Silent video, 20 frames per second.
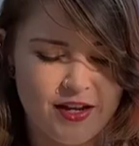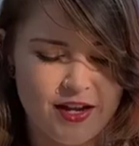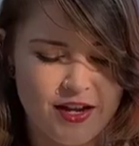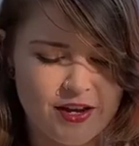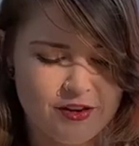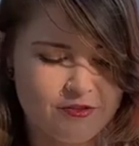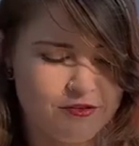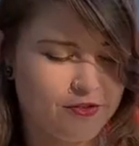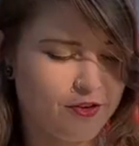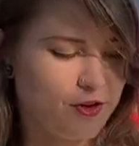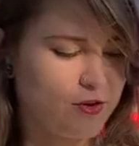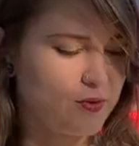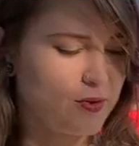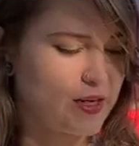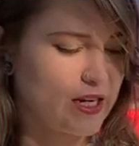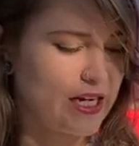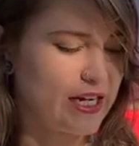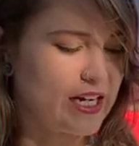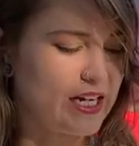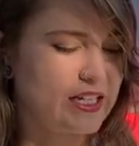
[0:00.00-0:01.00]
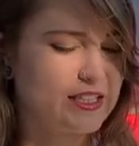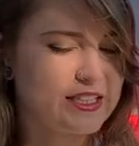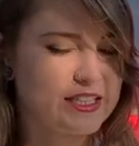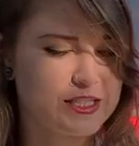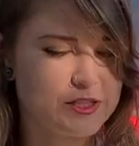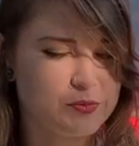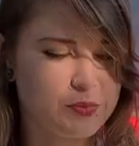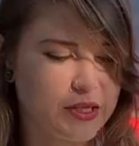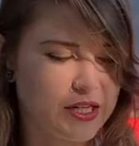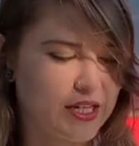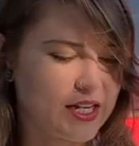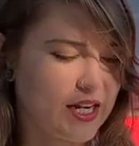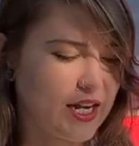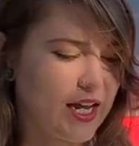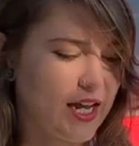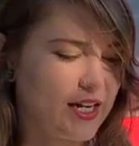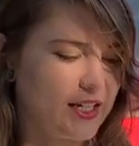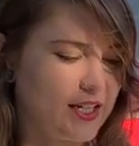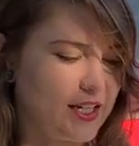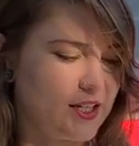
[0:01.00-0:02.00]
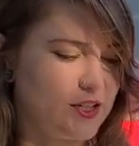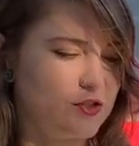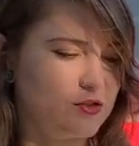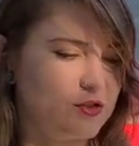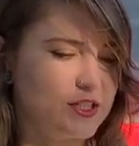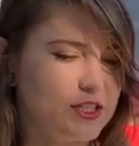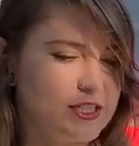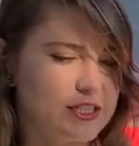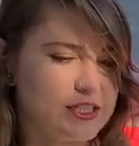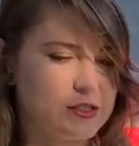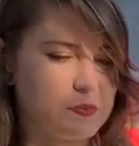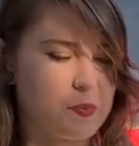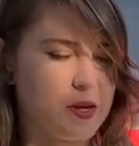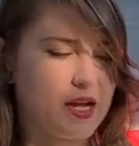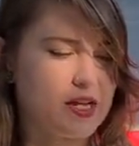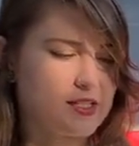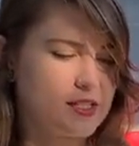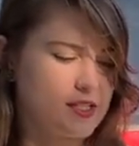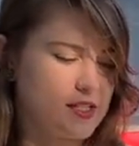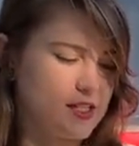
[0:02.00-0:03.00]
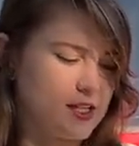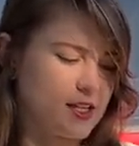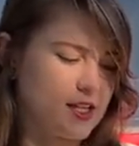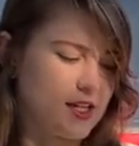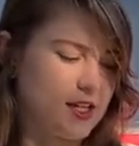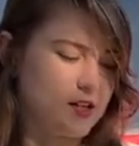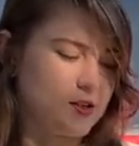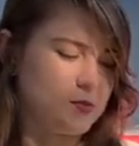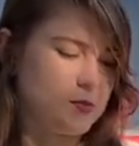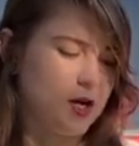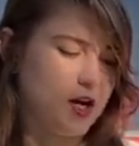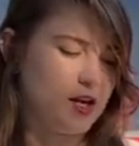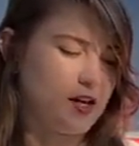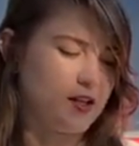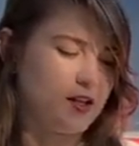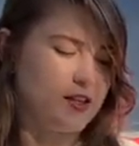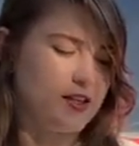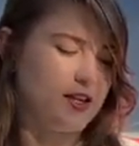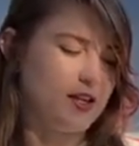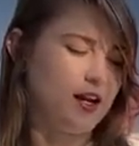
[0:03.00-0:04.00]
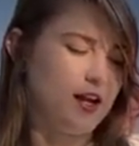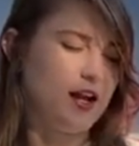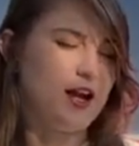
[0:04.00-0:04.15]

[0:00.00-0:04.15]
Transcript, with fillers: info, when I got this bike, I had a green spastic Airmada that I